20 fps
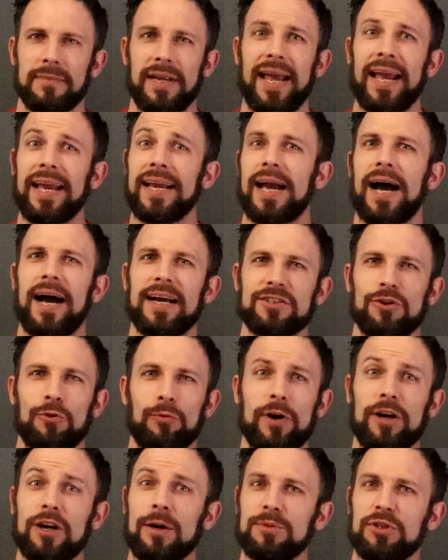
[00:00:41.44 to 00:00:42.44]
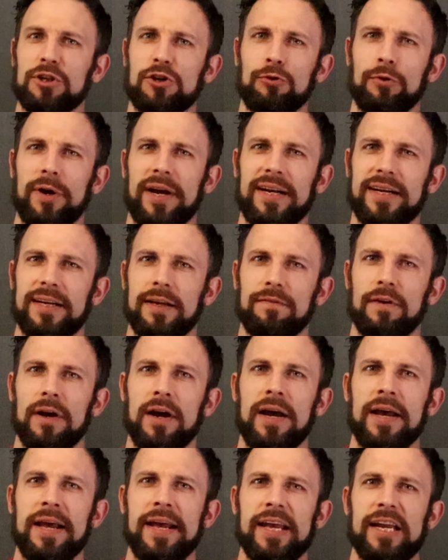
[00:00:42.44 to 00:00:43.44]
Hey guys, welcome to Creatitive.
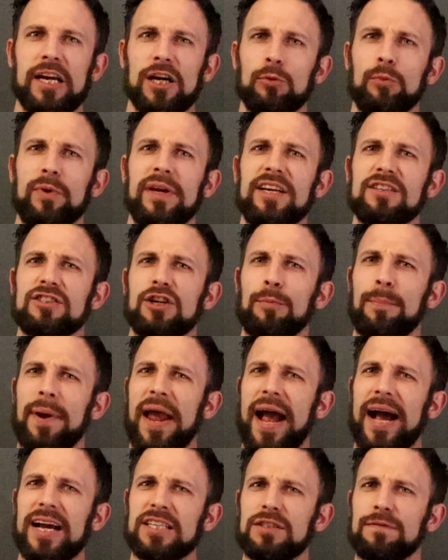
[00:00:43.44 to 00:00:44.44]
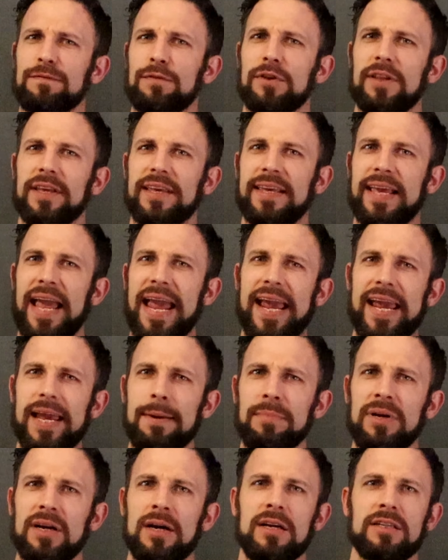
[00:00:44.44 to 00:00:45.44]
Here we use our passion for the
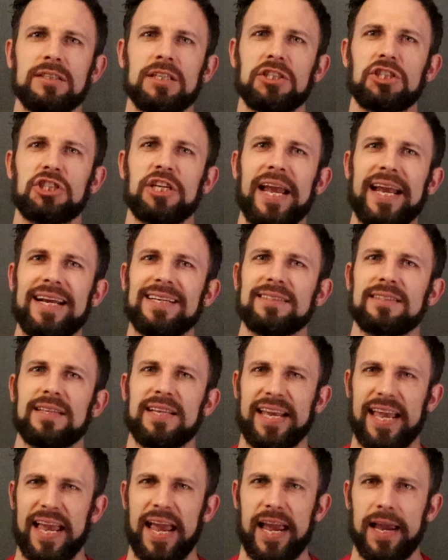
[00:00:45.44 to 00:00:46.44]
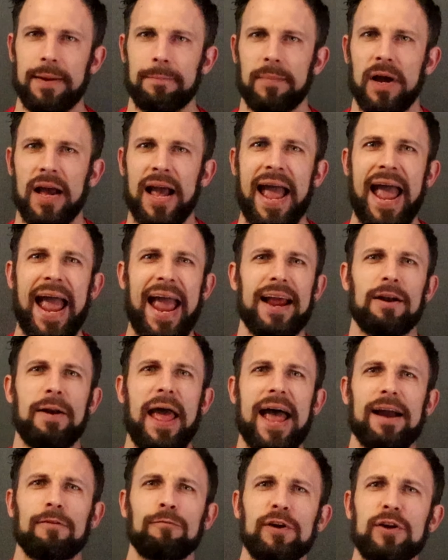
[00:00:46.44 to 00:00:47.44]
game to change the game. And
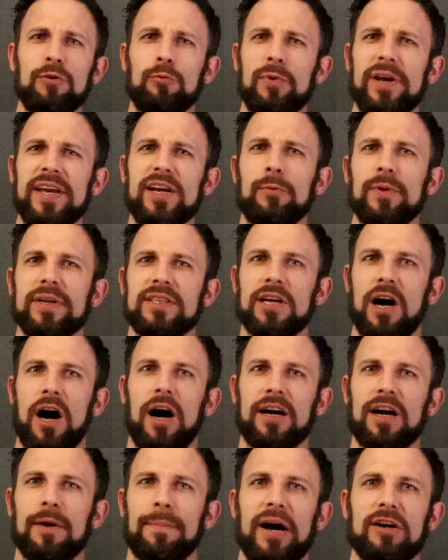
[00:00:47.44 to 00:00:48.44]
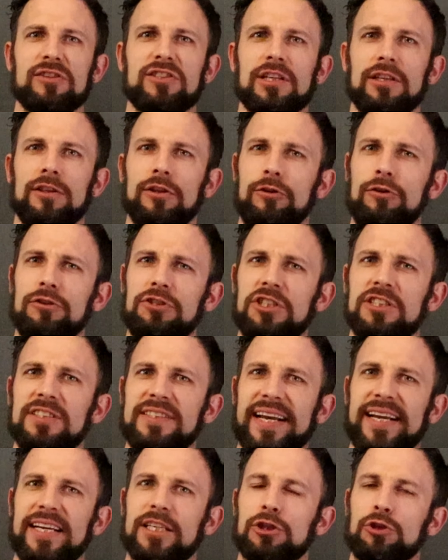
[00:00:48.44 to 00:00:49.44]
every week we talk about solutions
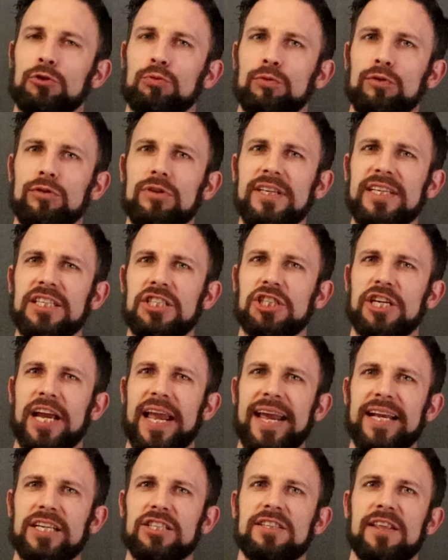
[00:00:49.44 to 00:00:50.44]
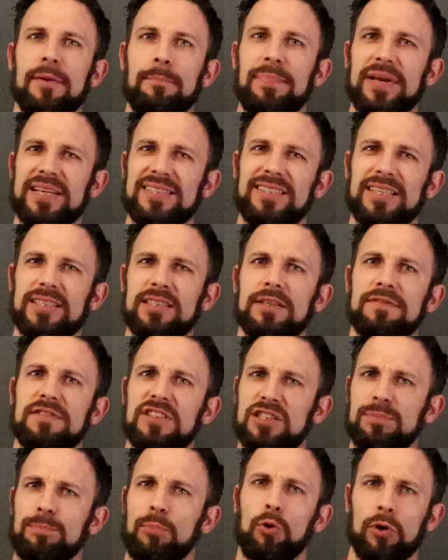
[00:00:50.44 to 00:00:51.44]
that can truly change the business of
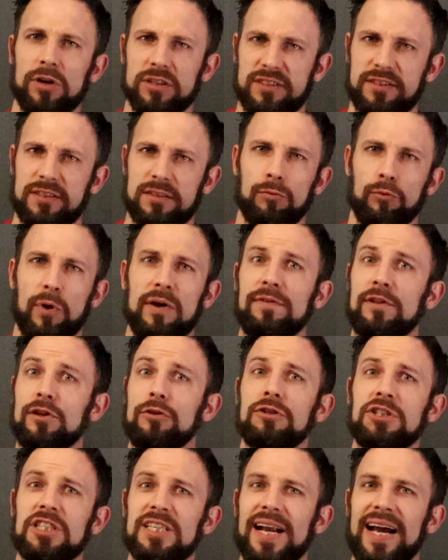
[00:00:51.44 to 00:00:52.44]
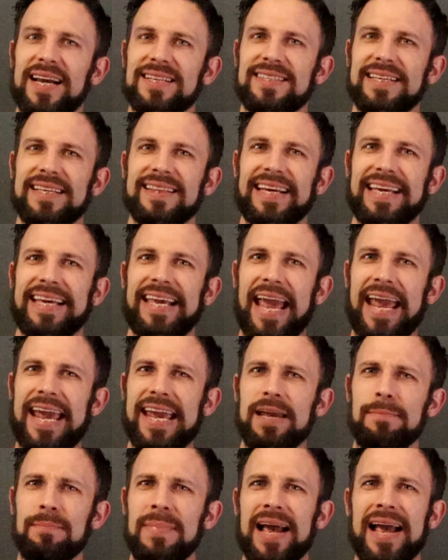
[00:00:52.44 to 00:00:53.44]
sports, revolutionizing the
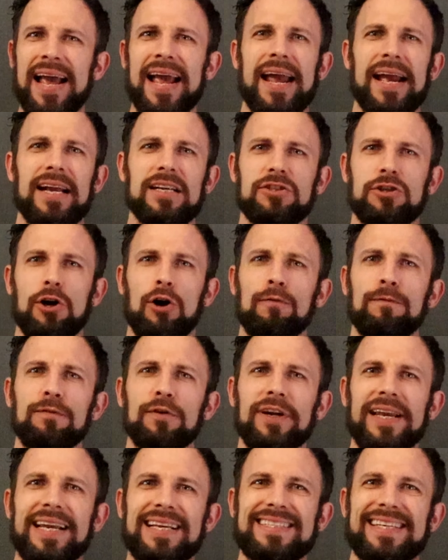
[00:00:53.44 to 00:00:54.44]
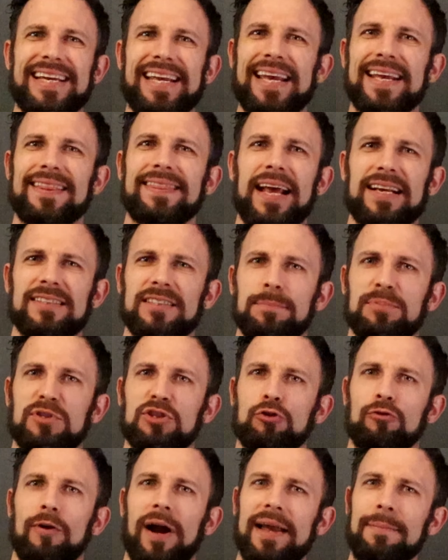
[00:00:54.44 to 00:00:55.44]
game. And don't forget to hit that
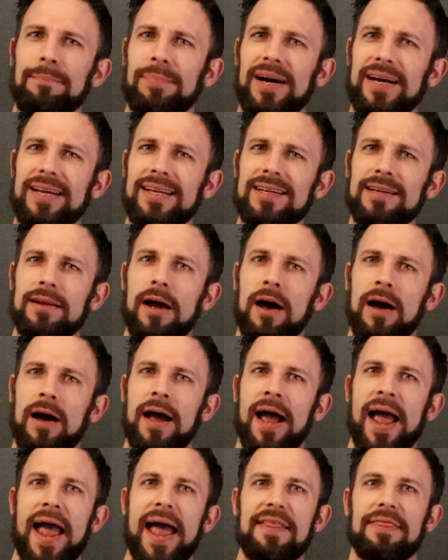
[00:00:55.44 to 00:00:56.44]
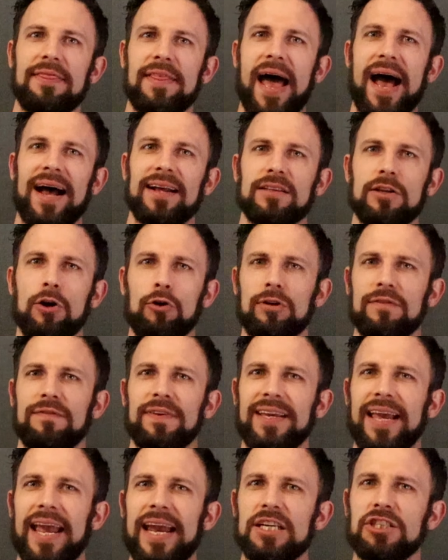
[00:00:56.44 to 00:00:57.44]
subscribe button and that
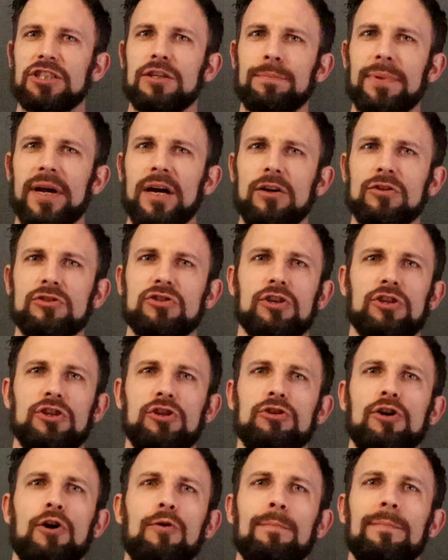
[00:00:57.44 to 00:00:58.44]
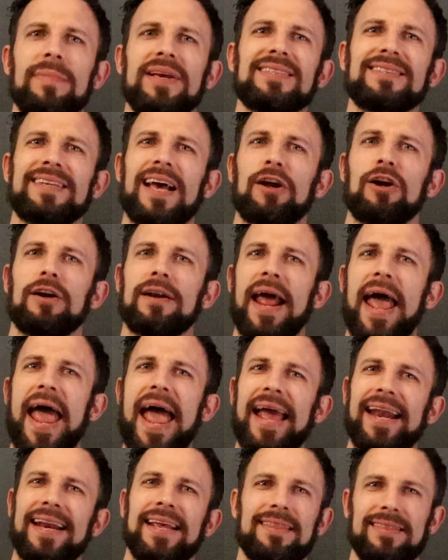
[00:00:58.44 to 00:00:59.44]
notification bell so you don't miss out on
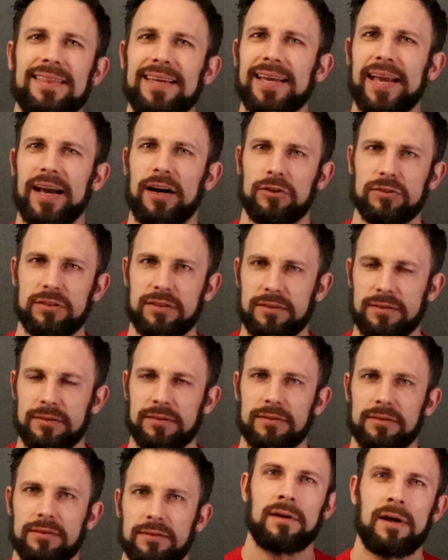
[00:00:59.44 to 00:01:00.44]
anything else.